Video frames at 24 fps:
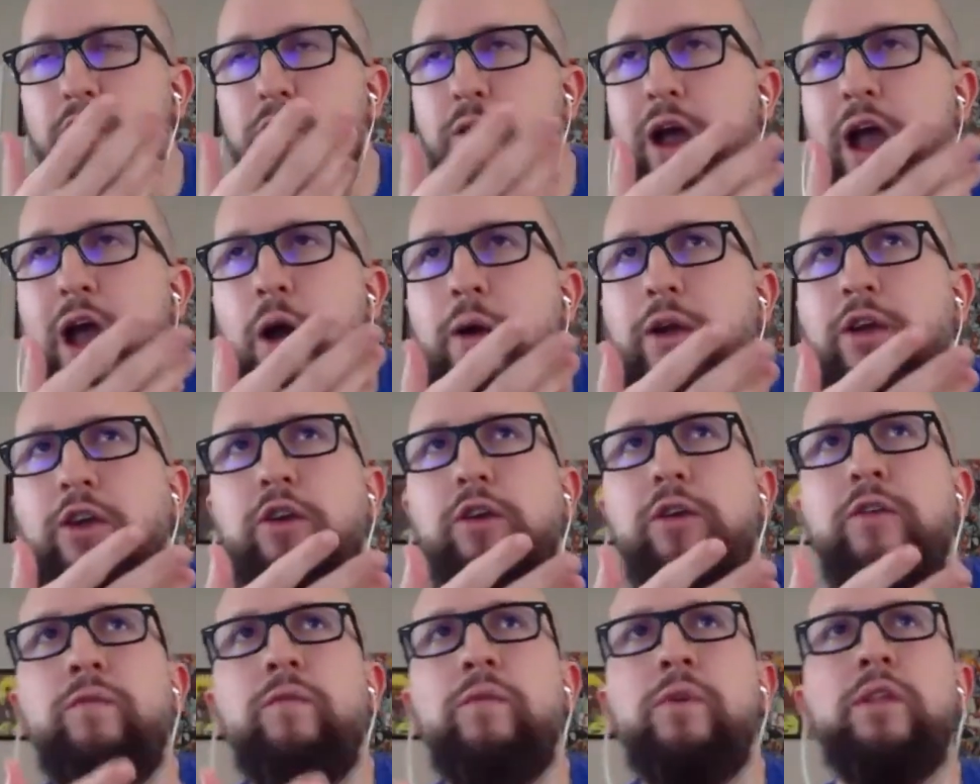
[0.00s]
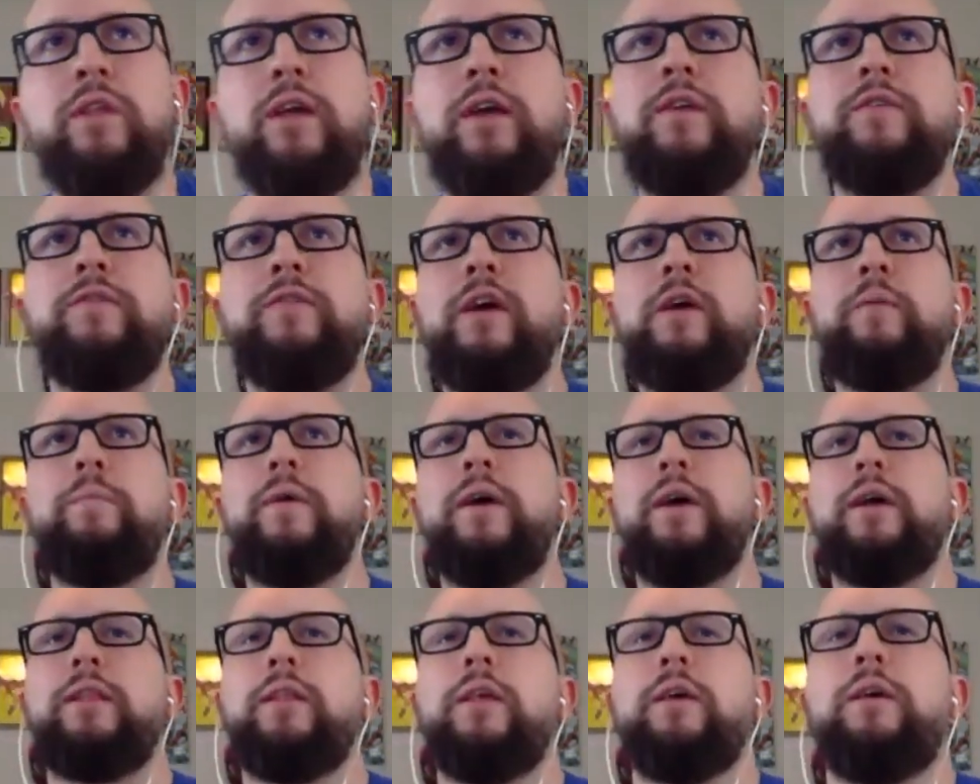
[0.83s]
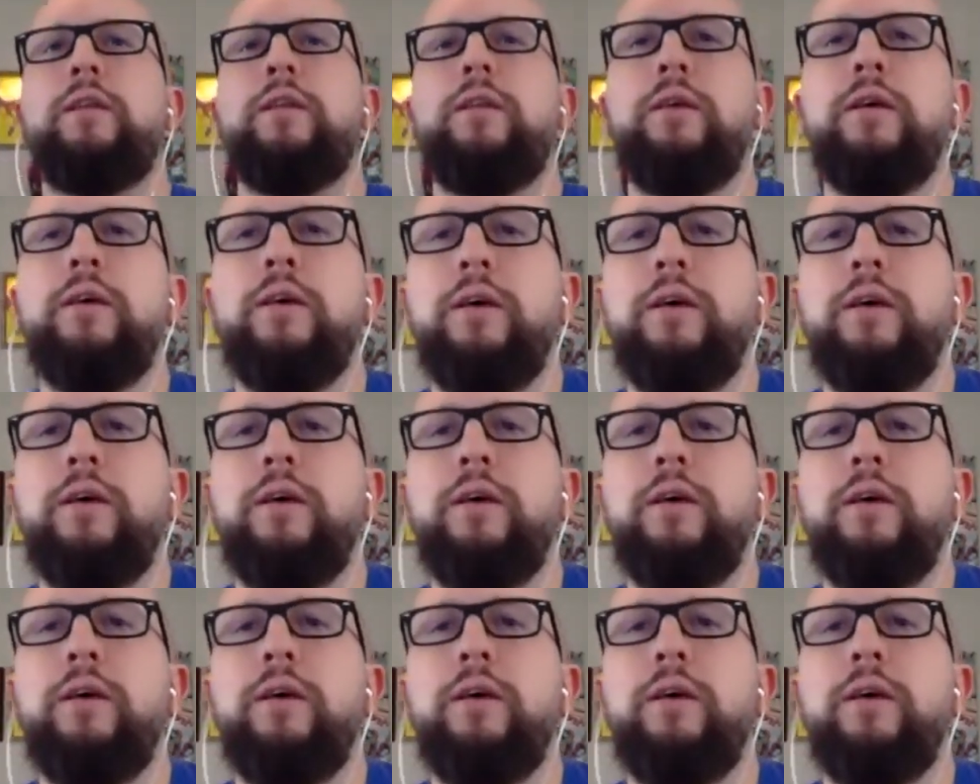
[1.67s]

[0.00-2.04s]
how I could have realized that back then.